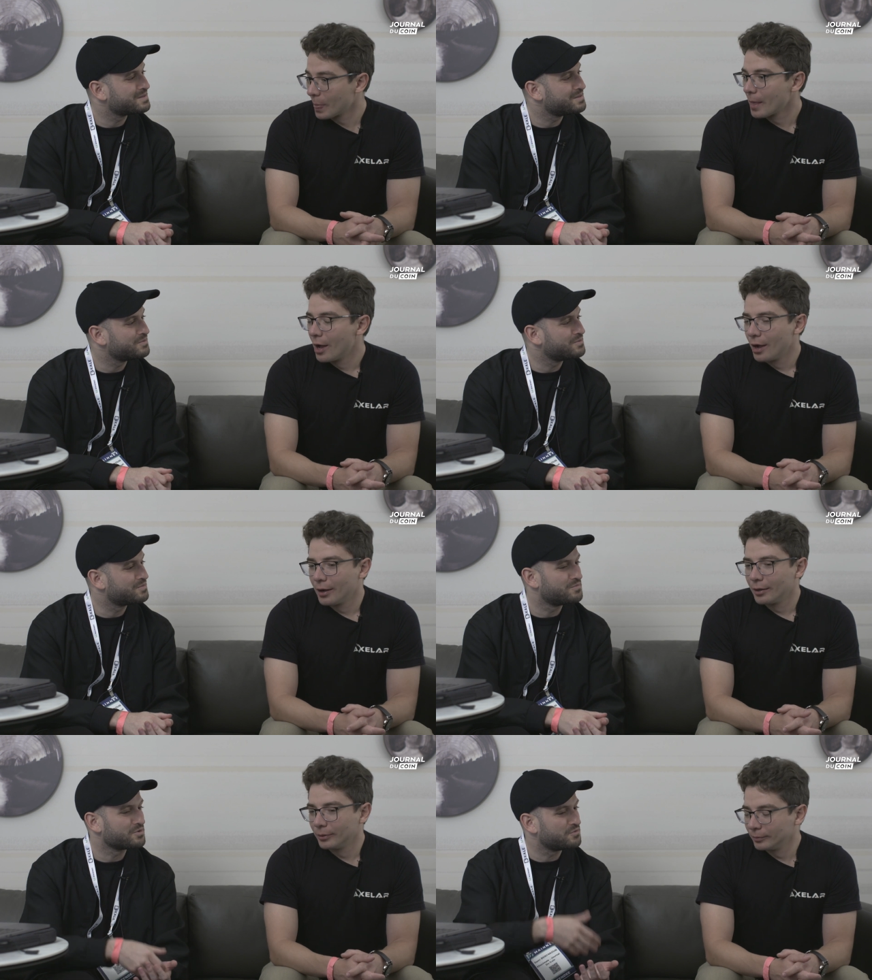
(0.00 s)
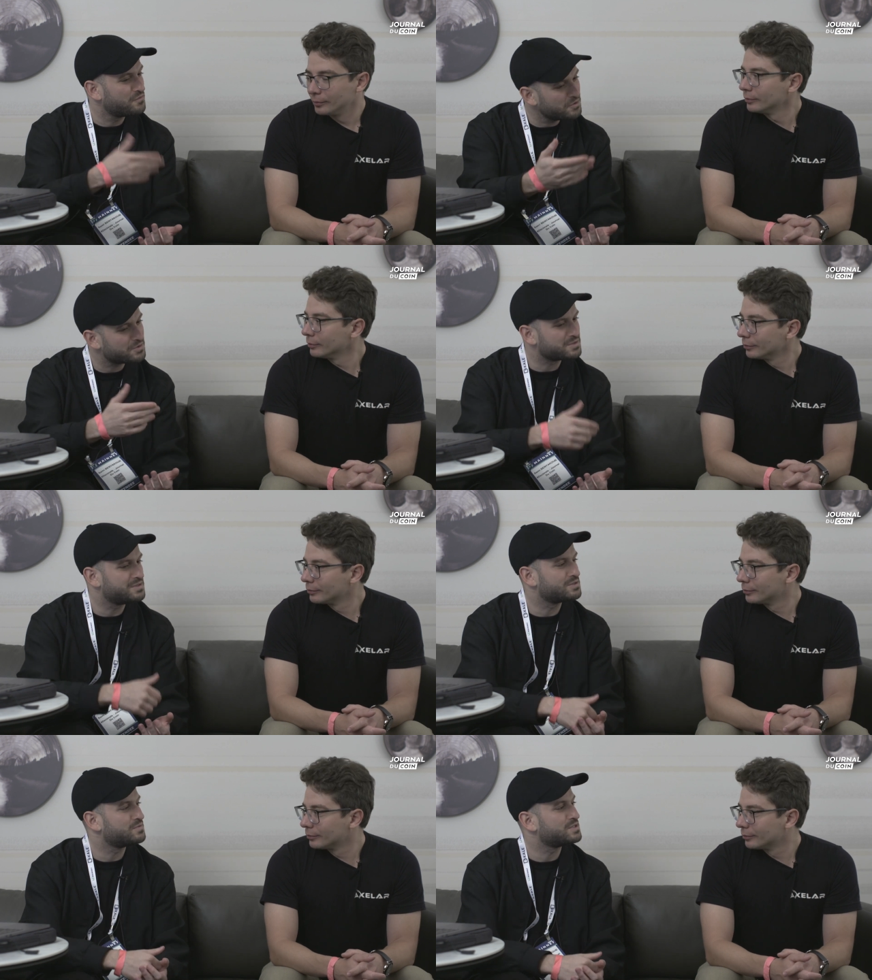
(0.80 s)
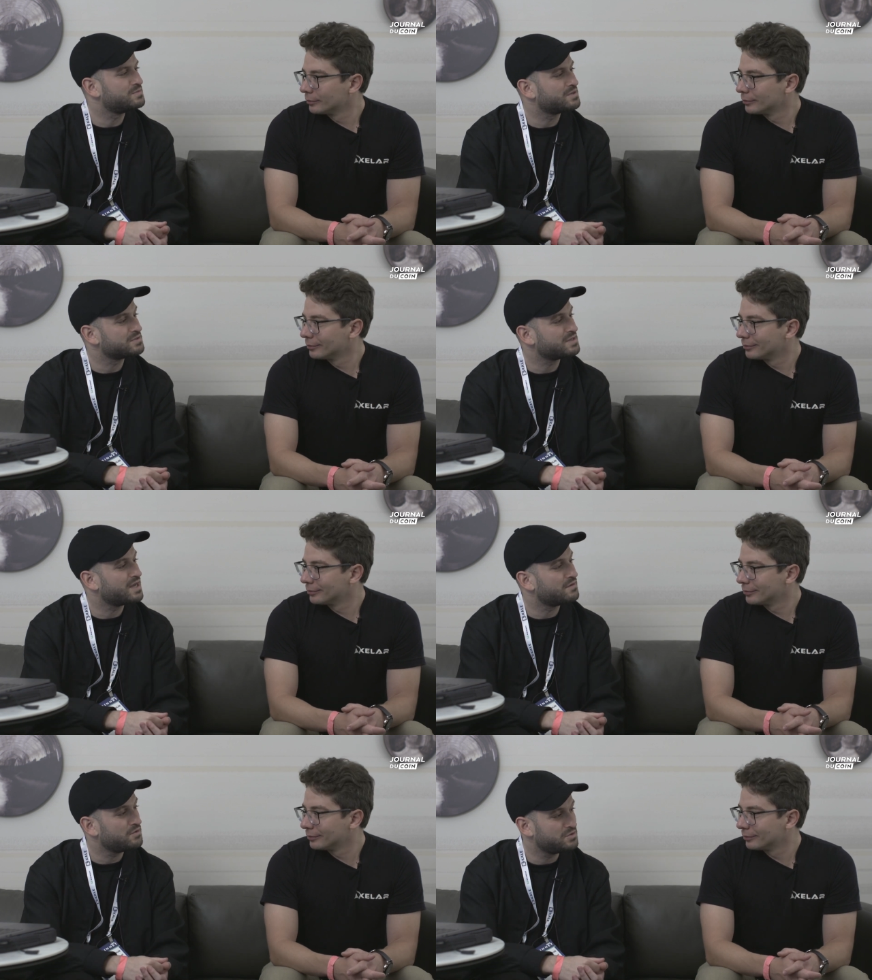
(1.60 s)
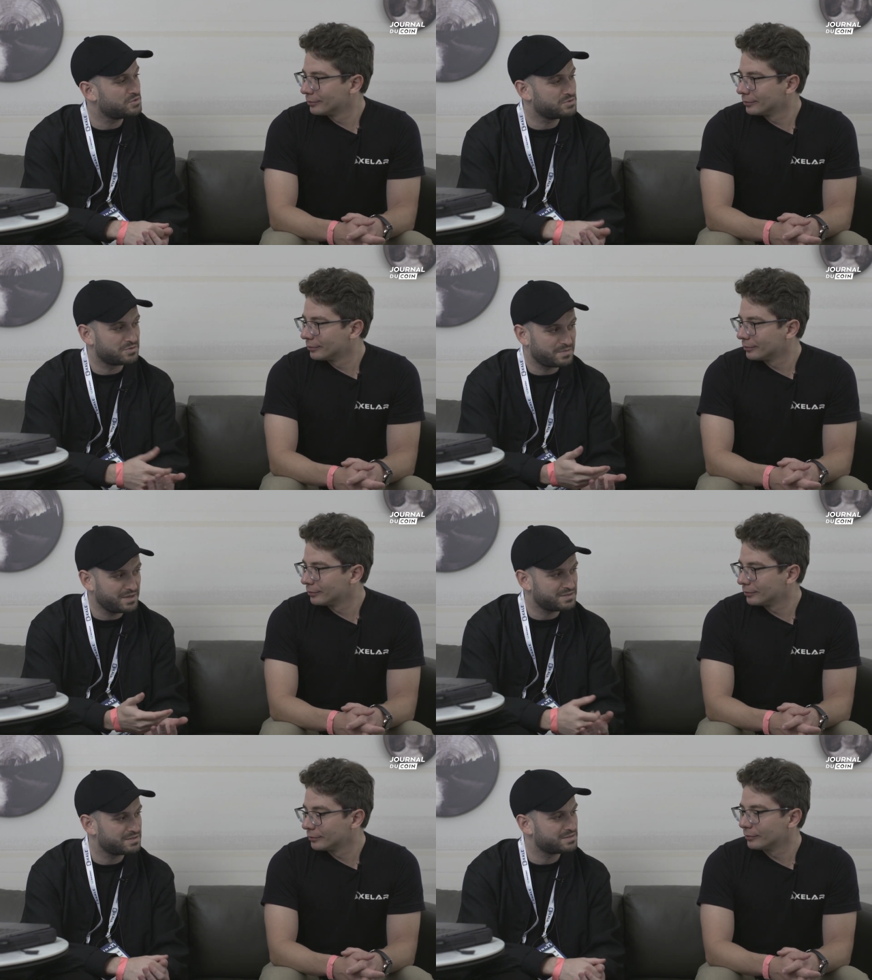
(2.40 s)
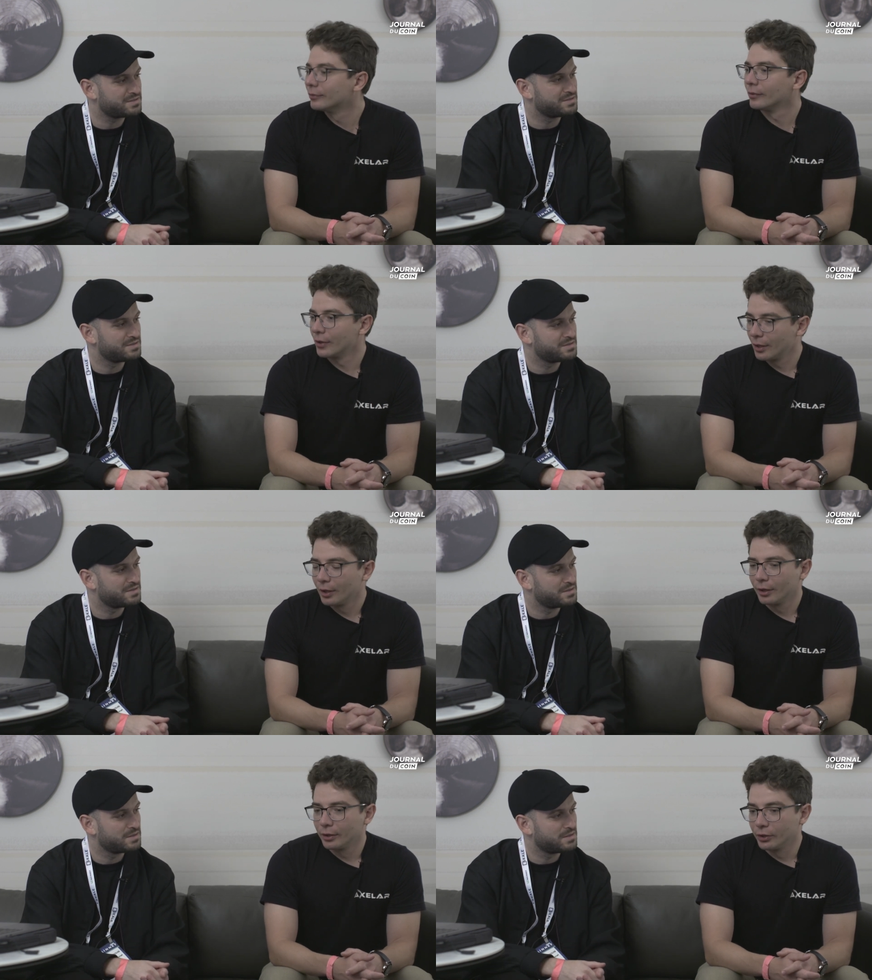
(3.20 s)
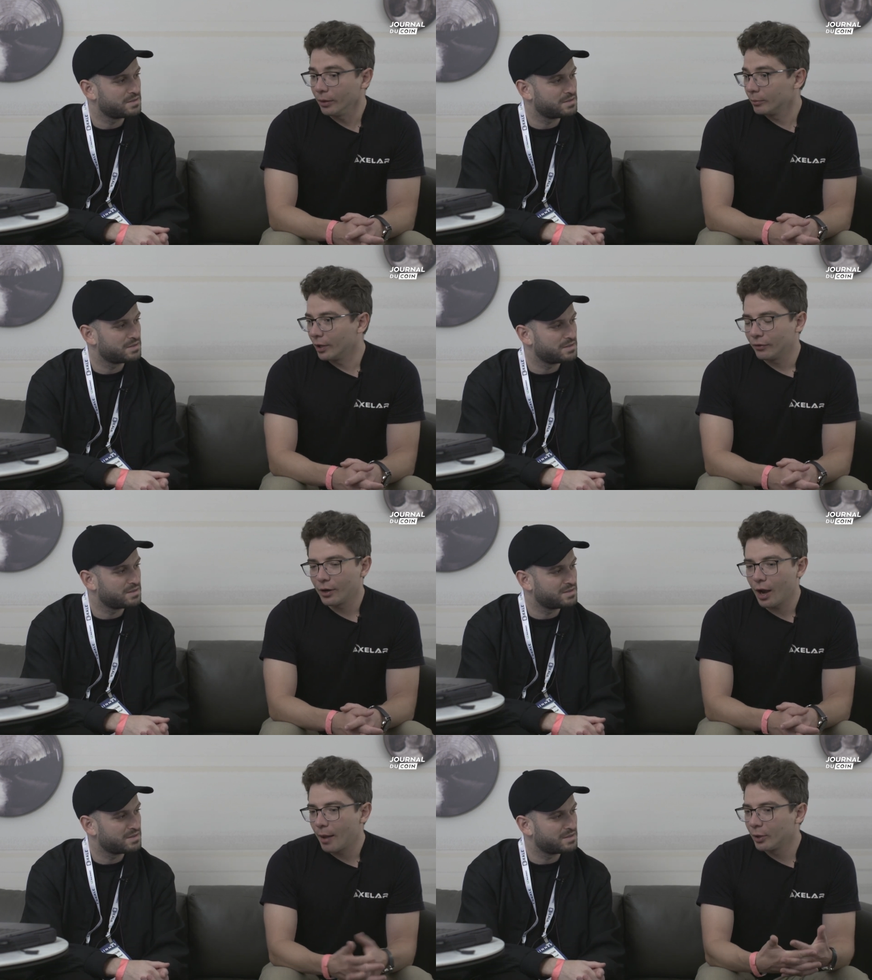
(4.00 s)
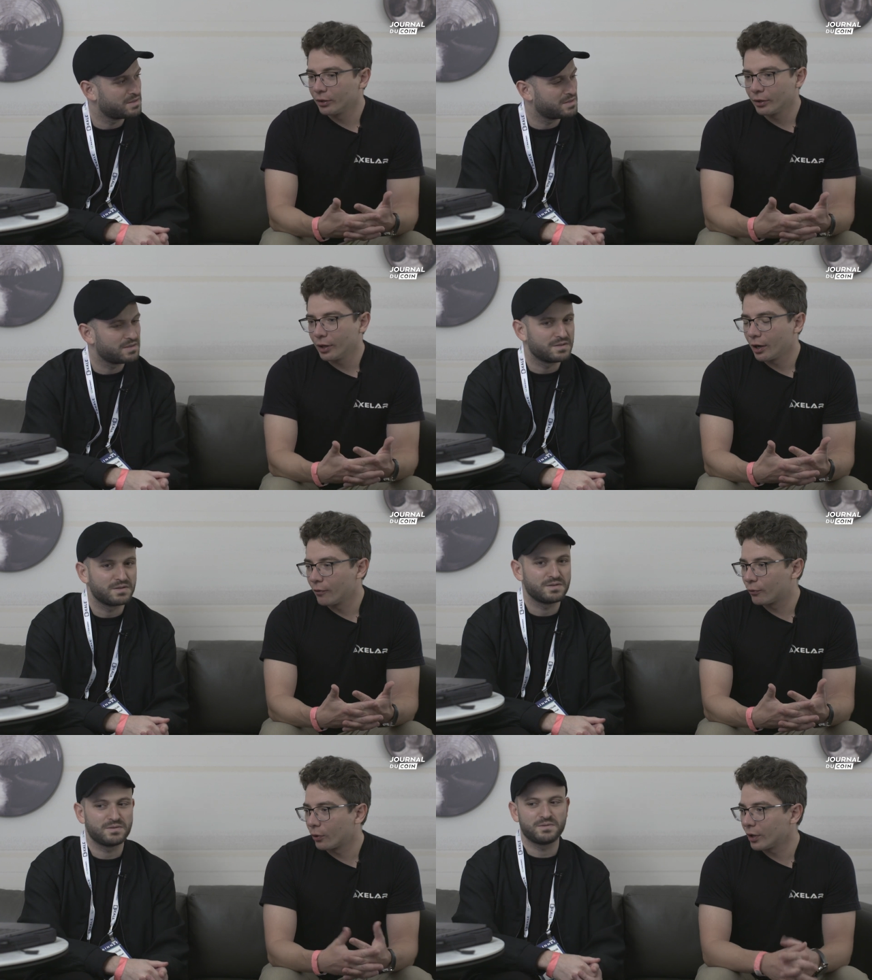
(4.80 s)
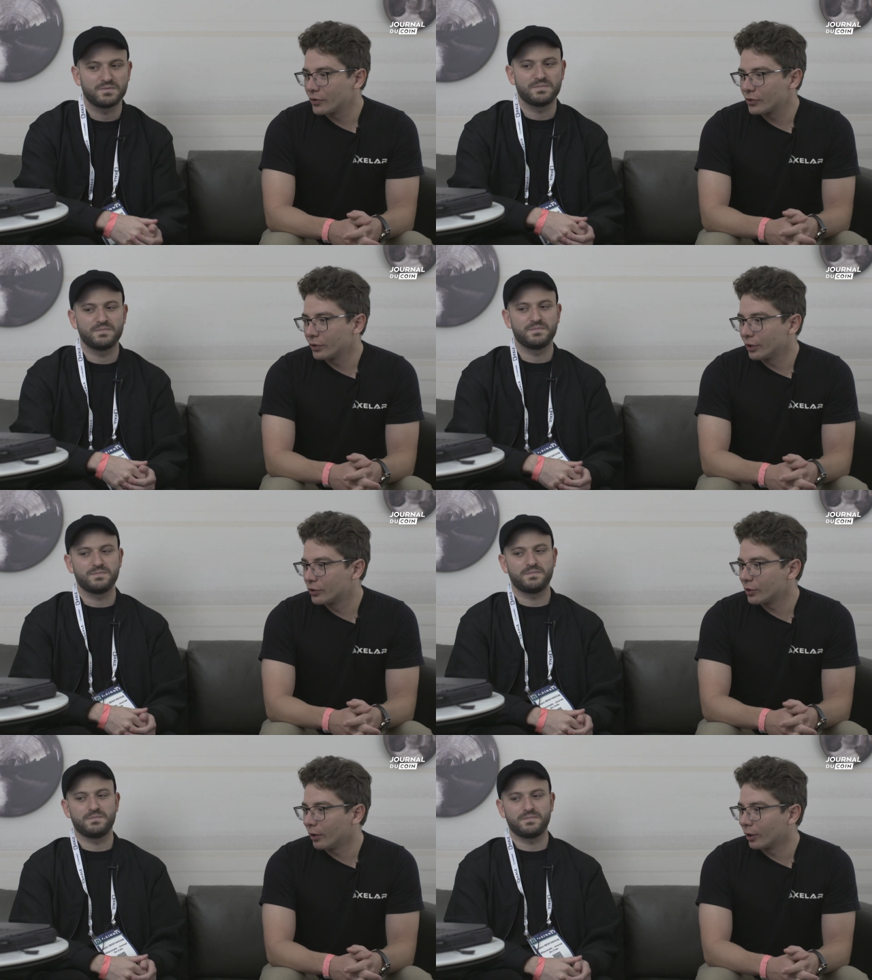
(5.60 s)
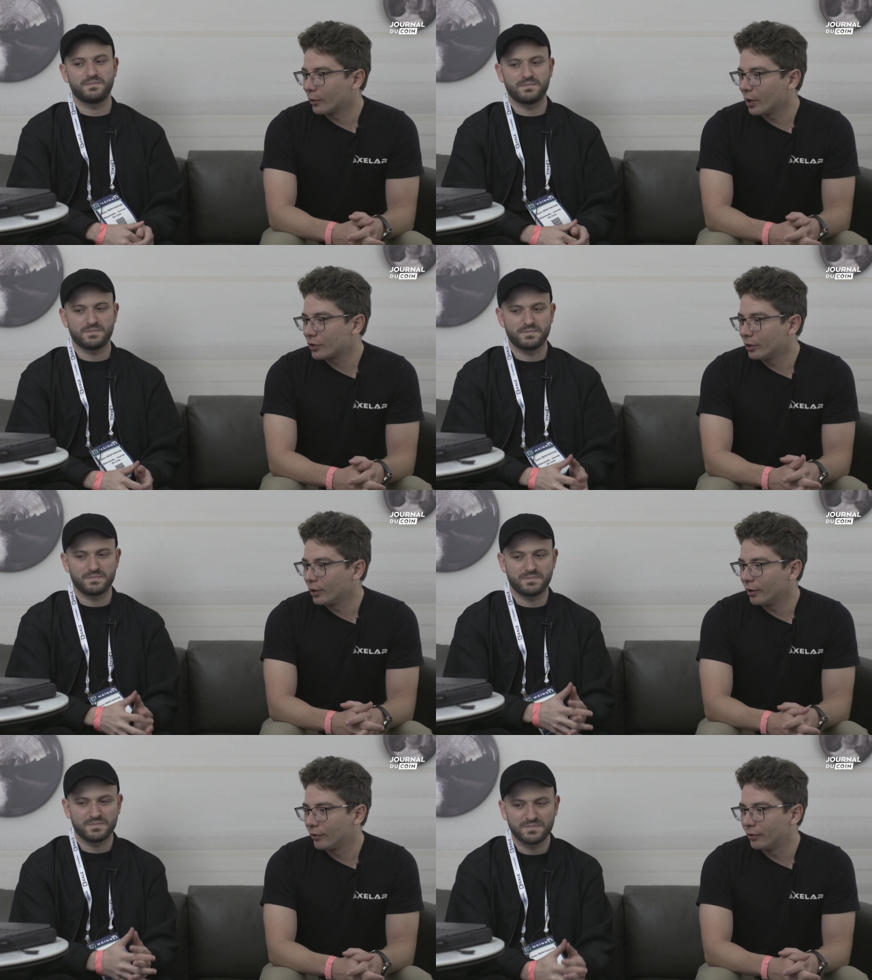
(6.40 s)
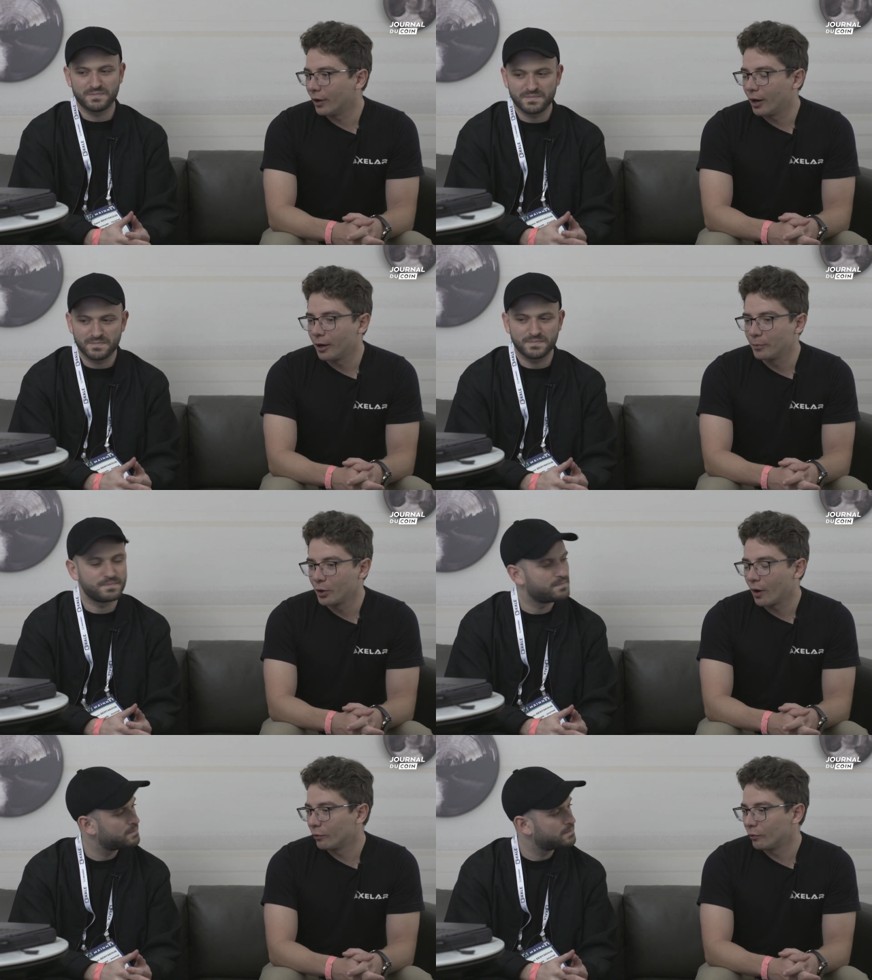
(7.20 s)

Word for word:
Speaker 1: you would want to focus these ones because they have huge user
Speaker 2: bases. Yep, definitely. I mean, uh, for us, it's all a question of, um, you know,